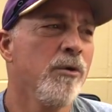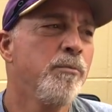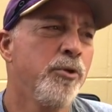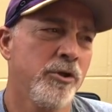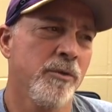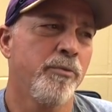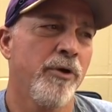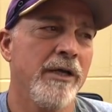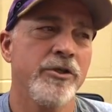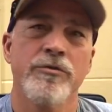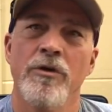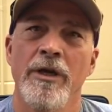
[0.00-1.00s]
put the
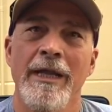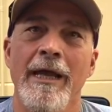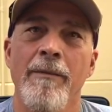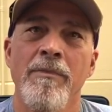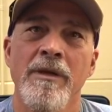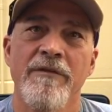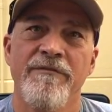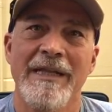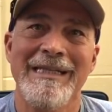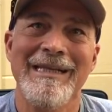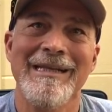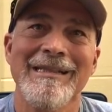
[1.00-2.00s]
pressure on them if
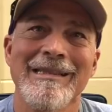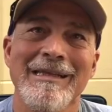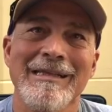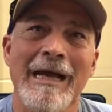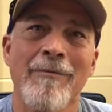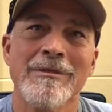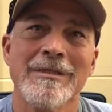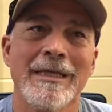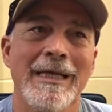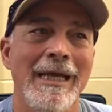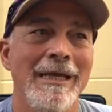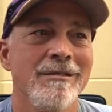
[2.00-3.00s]
I didn't think that was the
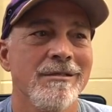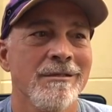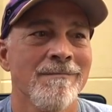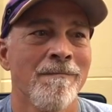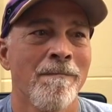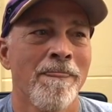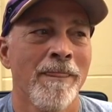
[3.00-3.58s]
case.